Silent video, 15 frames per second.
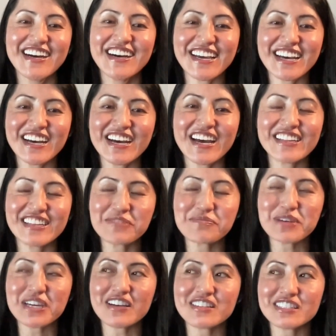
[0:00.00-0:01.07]
Yeah, I
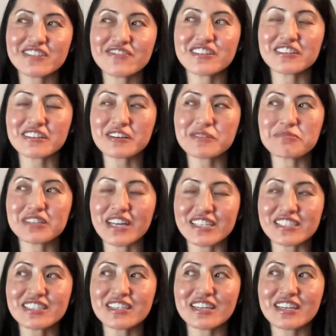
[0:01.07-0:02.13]
think because of the
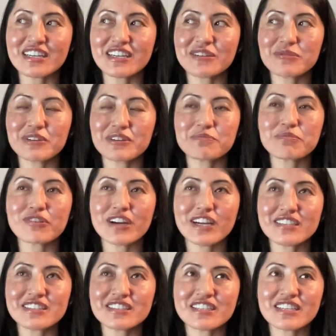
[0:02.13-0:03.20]
complexity with
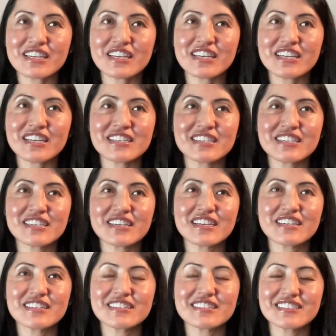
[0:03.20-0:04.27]
pricing,
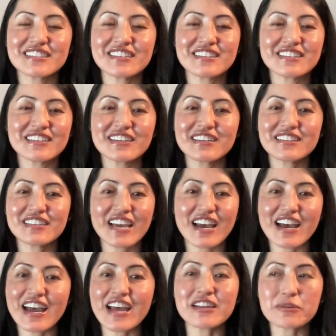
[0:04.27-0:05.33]

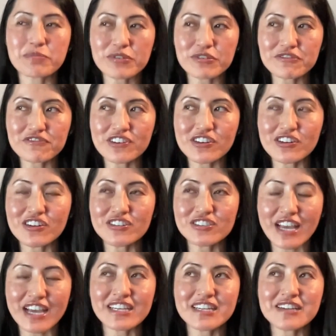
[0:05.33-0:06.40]
yeah, and
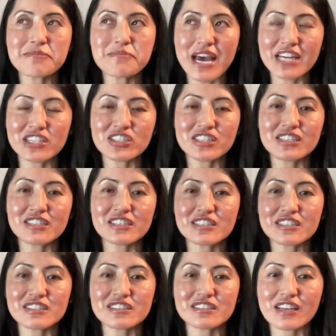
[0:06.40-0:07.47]
approvals, I can imagine
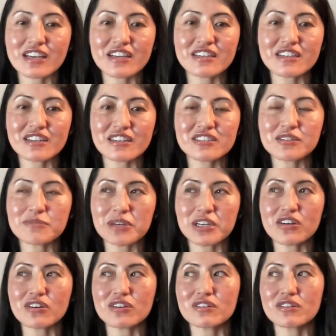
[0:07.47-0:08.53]
because like a
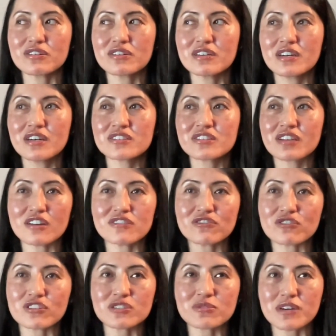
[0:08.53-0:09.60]
typical
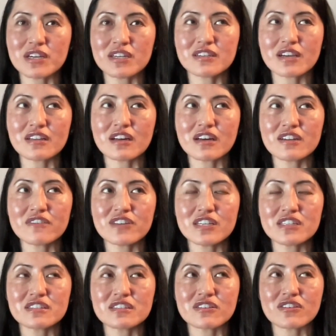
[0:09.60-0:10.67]
Salesforce one, a lot of
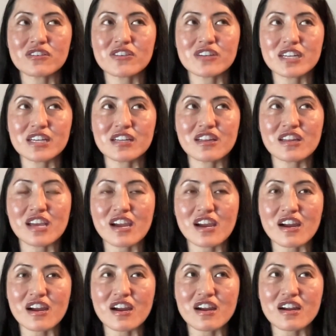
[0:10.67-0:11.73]
it's already
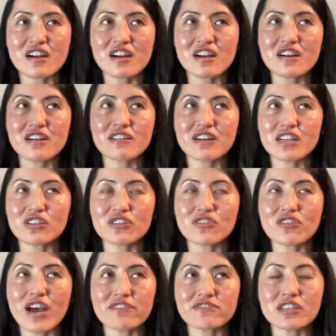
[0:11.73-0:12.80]
there, right? You
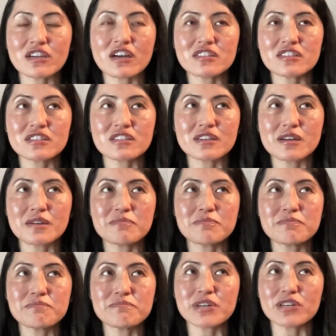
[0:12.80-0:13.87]
don't have to
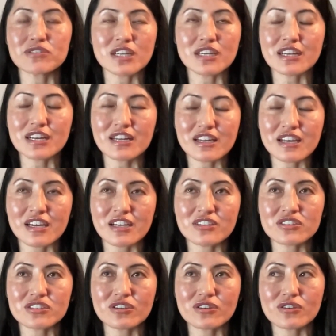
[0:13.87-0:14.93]
custom build
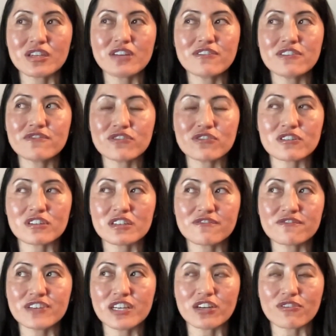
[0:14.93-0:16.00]
anything. So even for
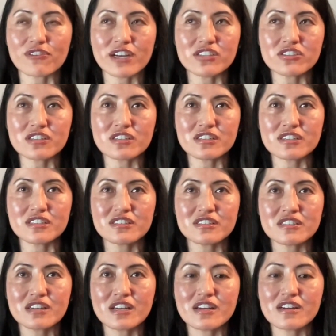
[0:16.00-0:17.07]

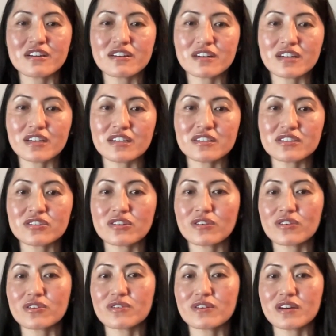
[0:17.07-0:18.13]
configurations, right?
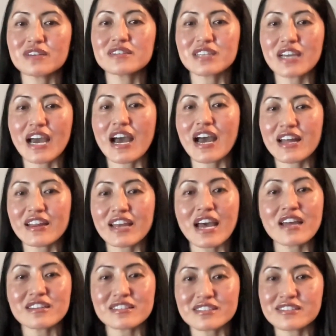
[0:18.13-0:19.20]
So yeah,
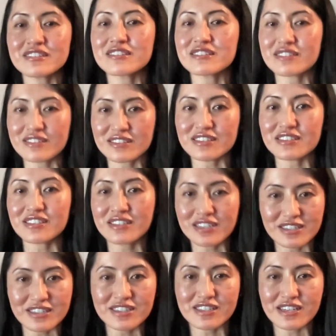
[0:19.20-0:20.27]
that the
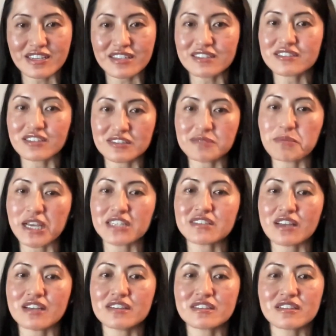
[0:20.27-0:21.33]
statistic does make
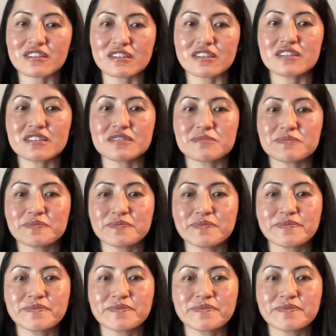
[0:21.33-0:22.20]
sense, Chris.